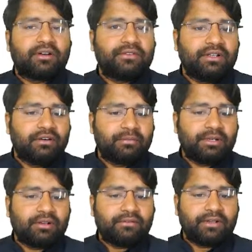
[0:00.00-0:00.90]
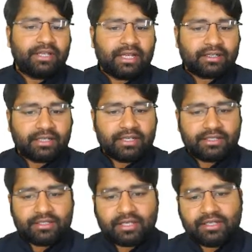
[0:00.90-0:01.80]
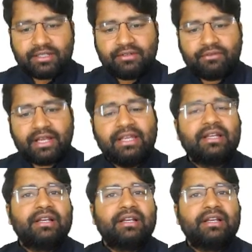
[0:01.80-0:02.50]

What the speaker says: the Government of India Act 1919. Why?